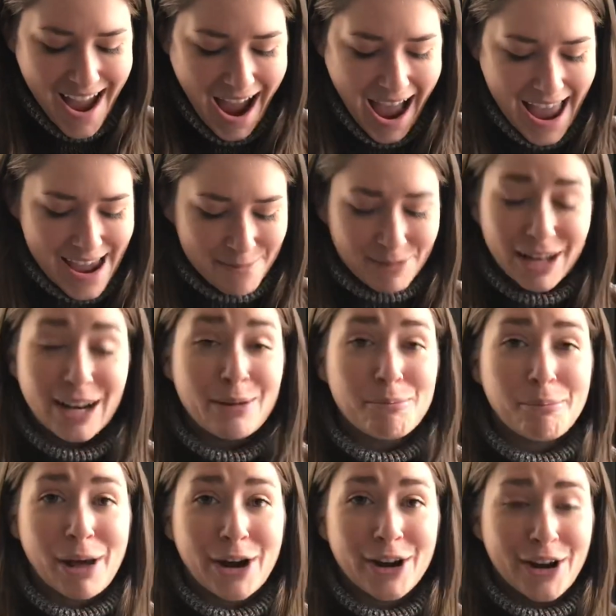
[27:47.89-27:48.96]
I am getting
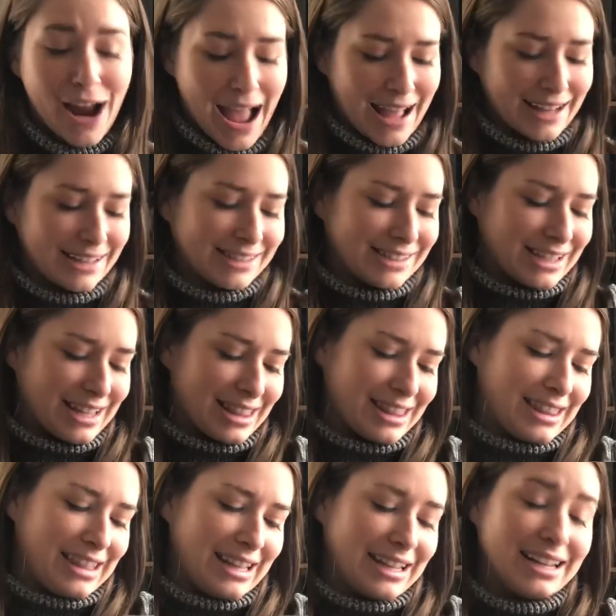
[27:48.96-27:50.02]
better as
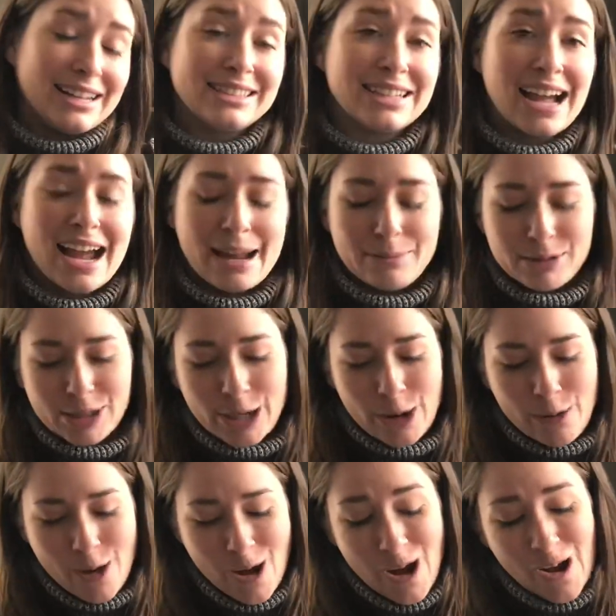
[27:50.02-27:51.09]
the times
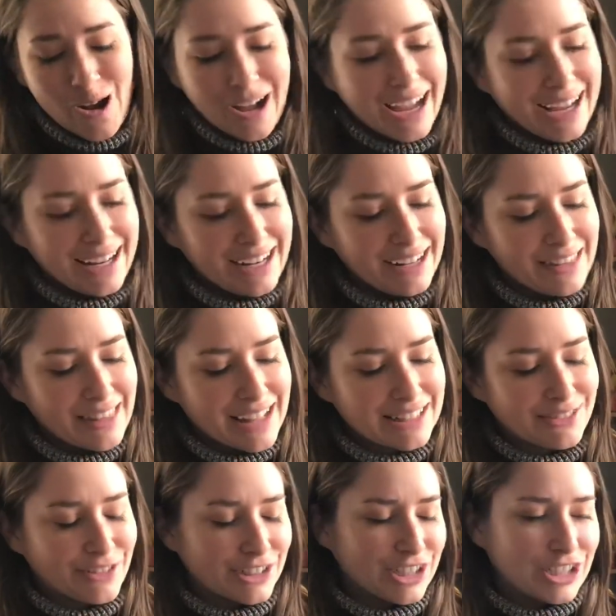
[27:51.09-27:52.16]
go on,
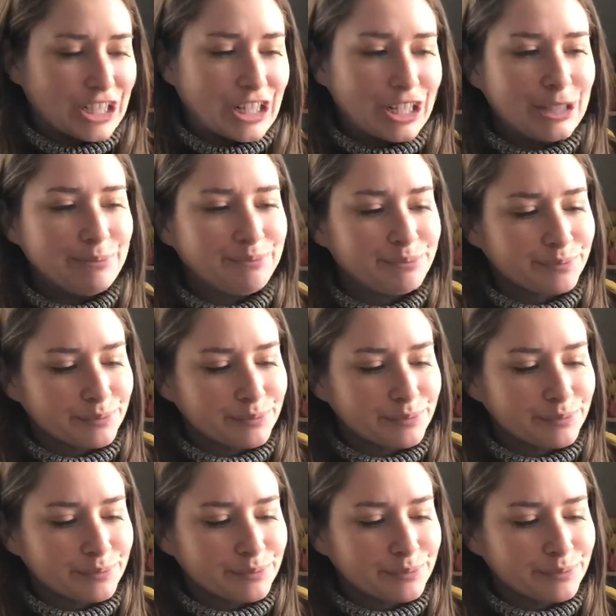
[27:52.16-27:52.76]
that's for sure.